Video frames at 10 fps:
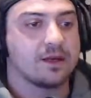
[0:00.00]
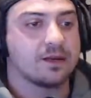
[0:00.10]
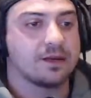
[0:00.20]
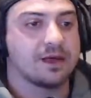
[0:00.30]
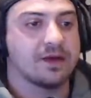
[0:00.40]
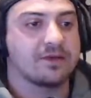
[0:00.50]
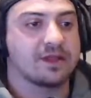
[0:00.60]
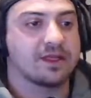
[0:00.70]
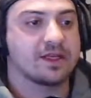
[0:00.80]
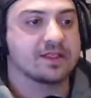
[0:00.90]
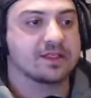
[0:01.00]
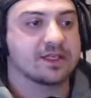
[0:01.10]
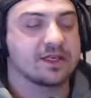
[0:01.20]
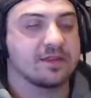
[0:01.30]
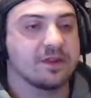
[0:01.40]
But everything doesn't
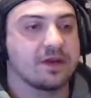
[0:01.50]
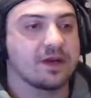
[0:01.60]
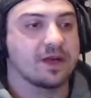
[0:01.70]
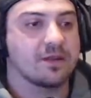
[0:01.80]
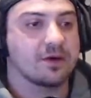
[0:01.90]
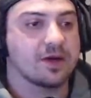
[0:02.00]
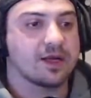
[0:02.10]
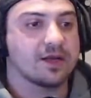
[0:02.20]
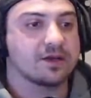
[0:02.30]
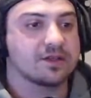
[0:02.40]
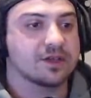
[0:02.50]
seem to be lining up right now,